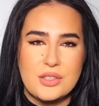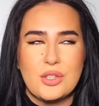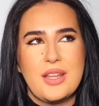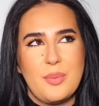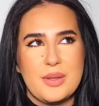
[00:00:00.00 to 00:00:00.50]

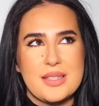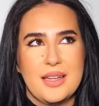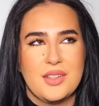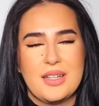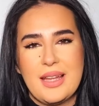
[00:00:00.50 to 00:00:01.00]
not apple
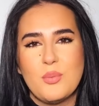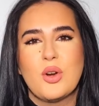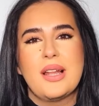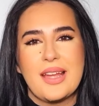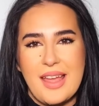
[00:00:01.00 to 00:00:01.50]
cider, like
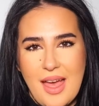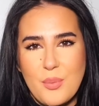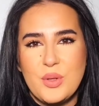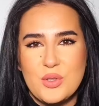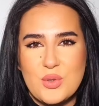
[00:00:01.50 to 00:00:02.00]
more like
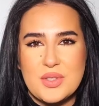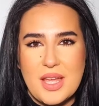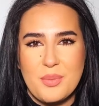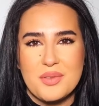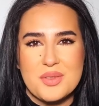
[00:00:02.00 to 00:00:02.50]
apple juice
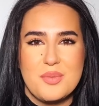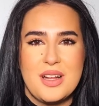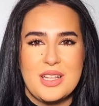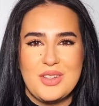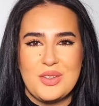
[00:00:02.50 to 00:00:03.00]
type of
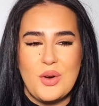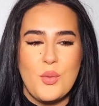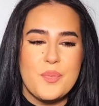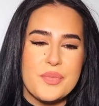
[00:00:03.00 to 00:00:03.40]
smell, you know.